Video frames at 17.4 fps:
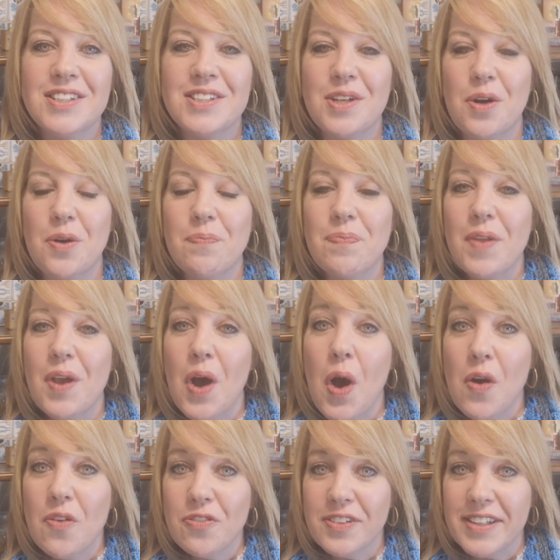So
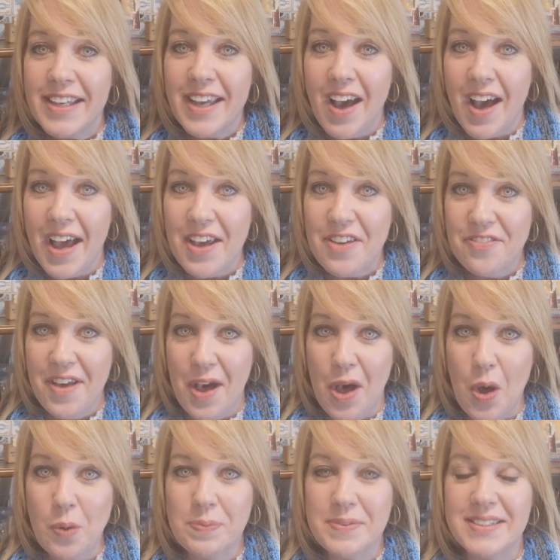hopefully I have
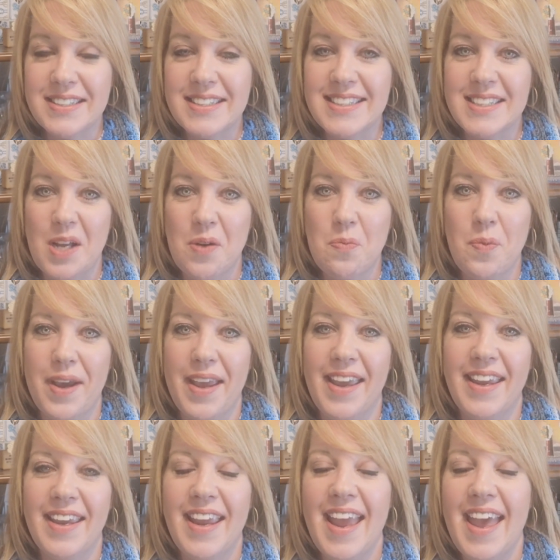helped in some
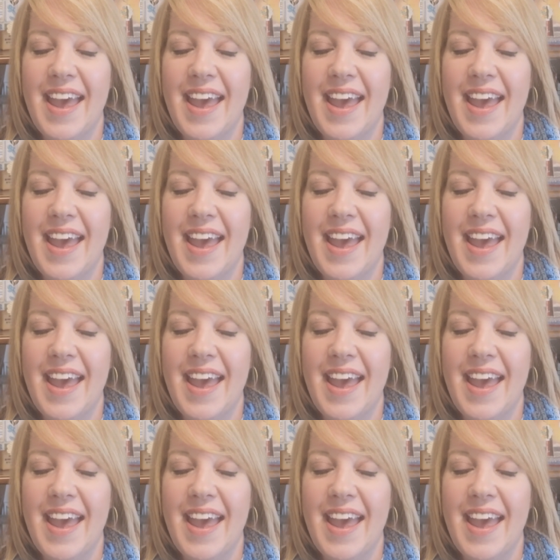way,